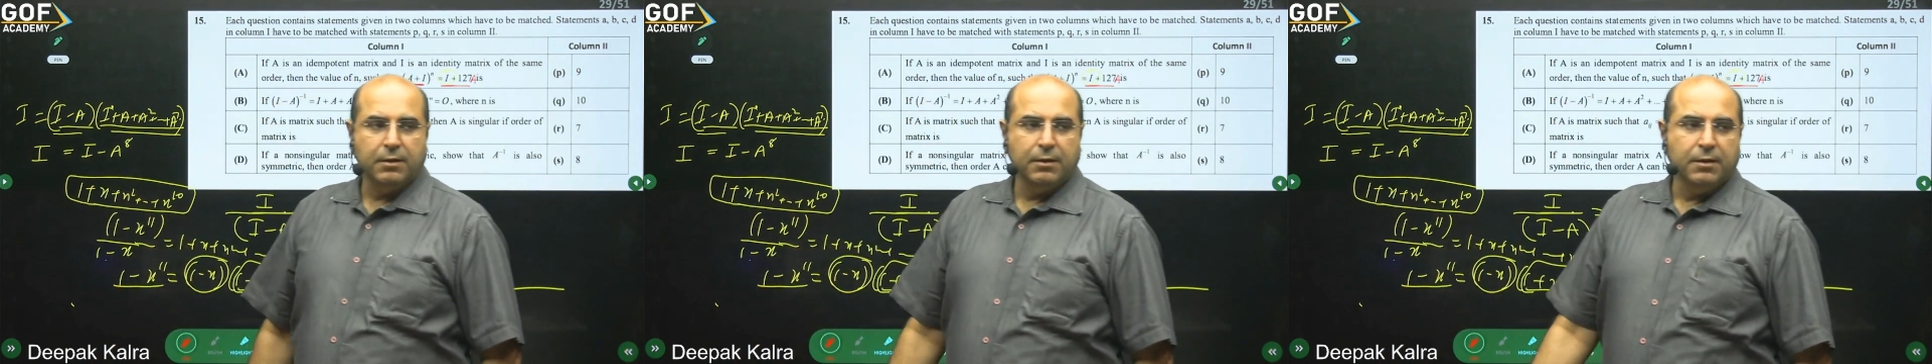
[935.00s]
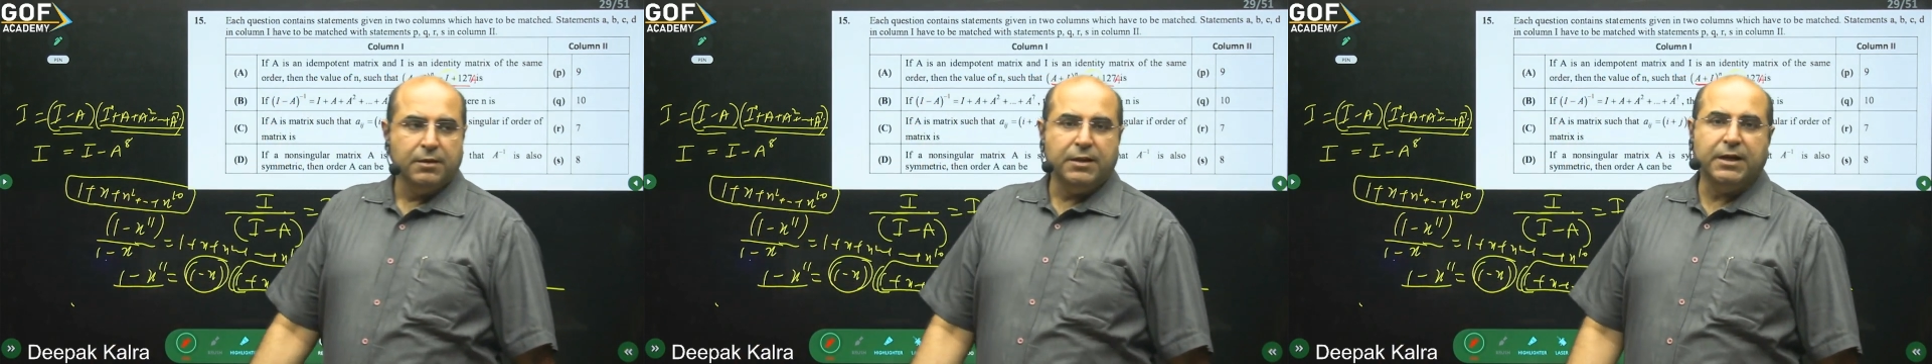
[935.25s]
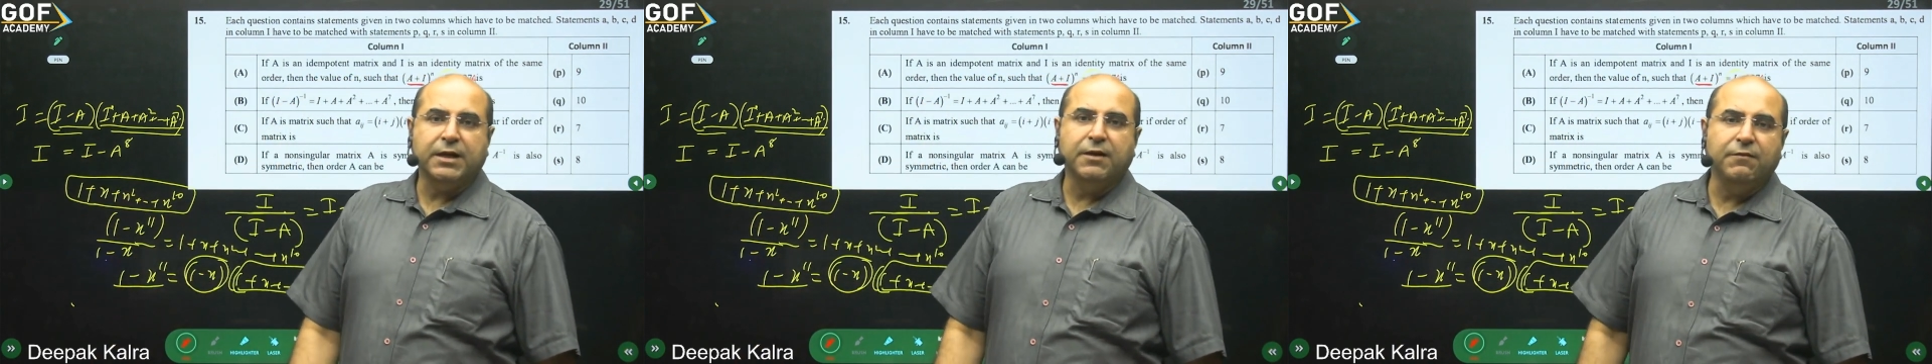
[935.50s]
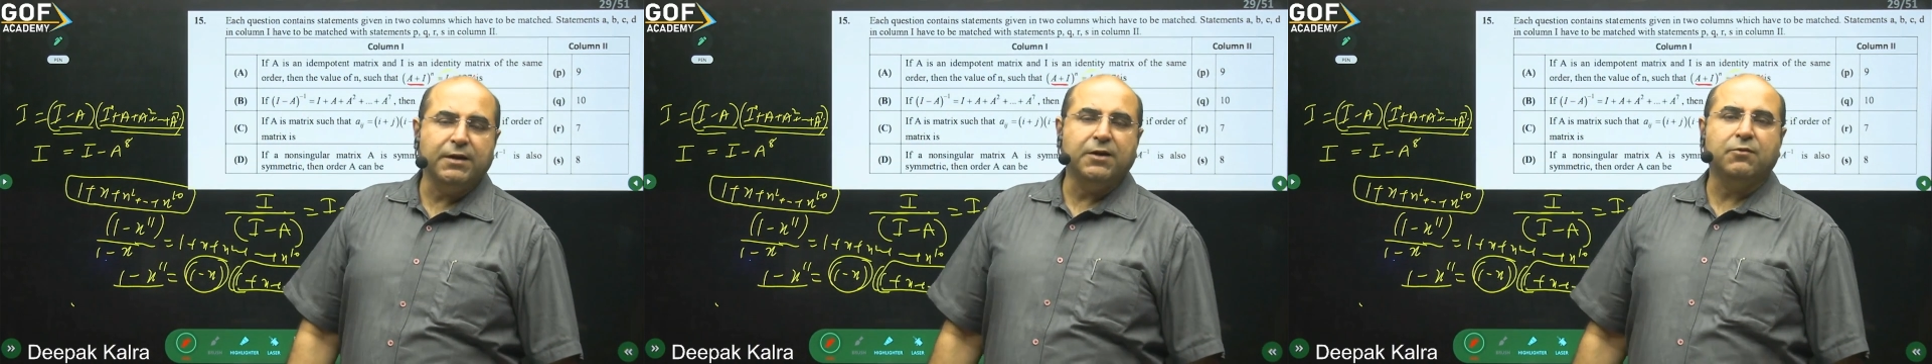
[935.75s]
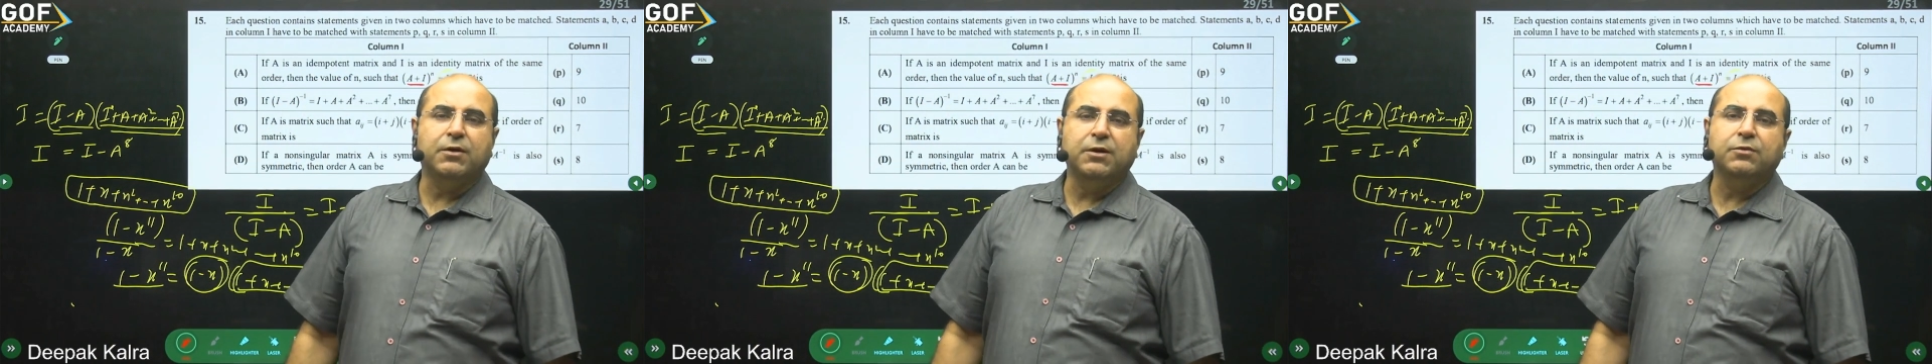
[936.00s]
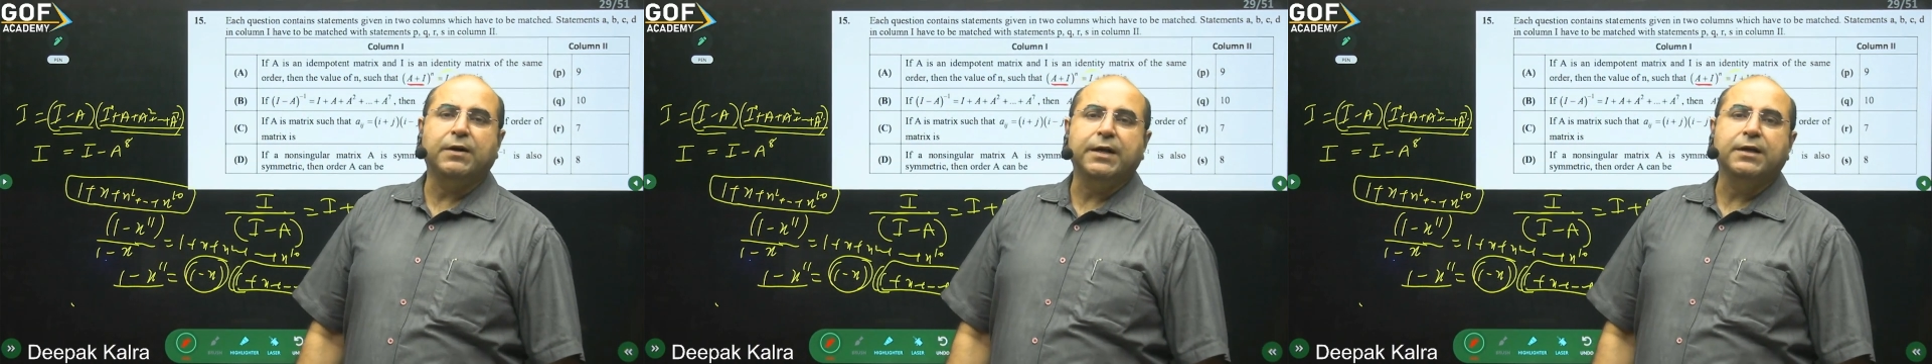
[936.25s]
They are giving equal to
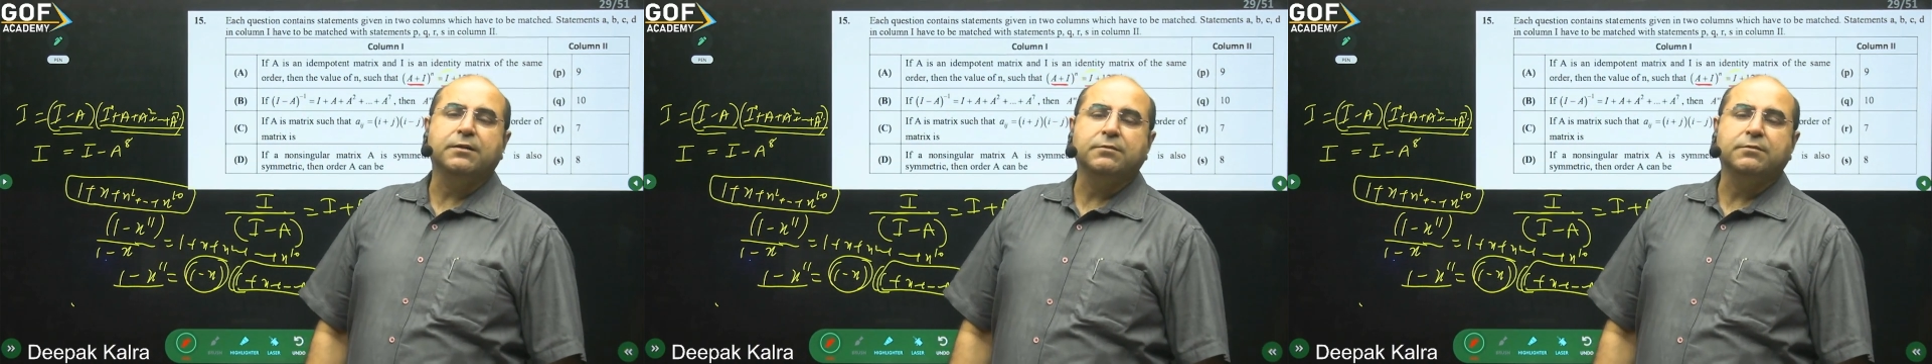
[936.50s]
I.